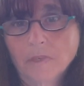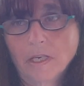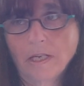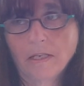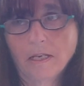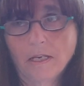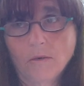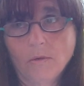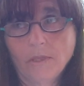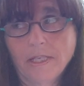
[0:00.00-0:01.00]
And I
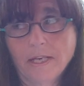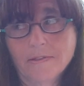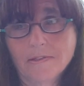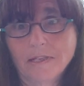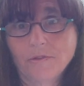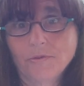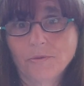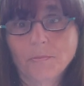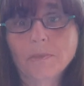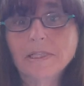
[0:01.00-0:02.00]
only can say to
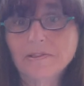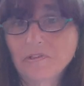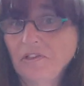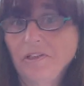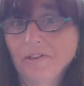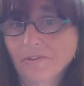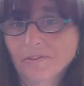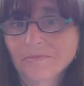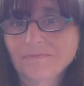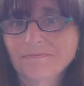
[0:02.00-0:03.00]
you, please say yes.